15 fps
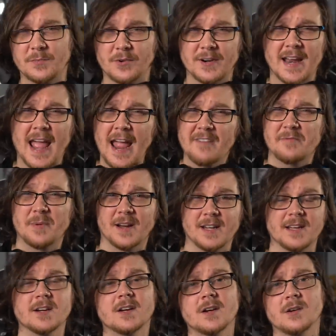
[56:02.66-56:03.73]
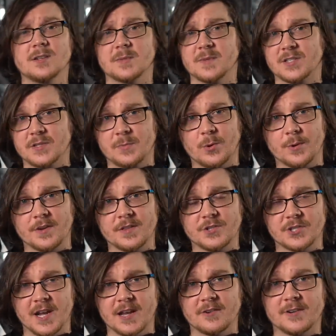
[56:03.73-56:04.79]
support, and everybody who's been supporting the
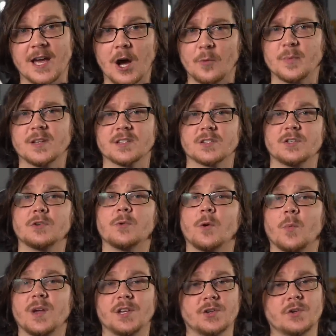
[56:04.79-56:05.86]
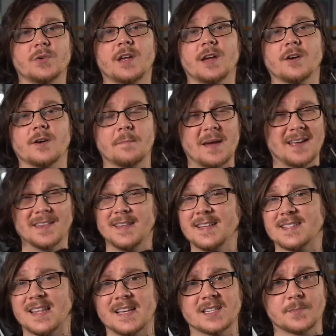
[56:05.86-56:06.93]
channel and helping us do what we do here and making
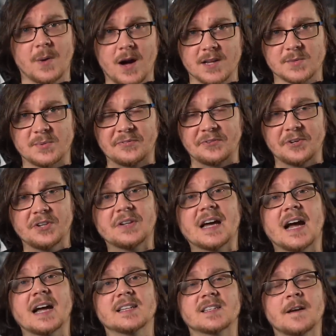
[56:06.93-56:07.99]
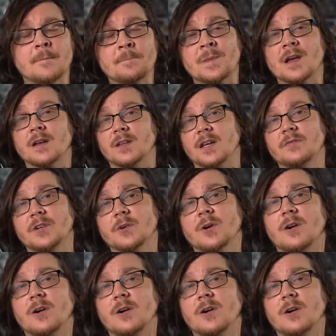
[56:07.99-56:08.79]
these things possible for you guys. Love you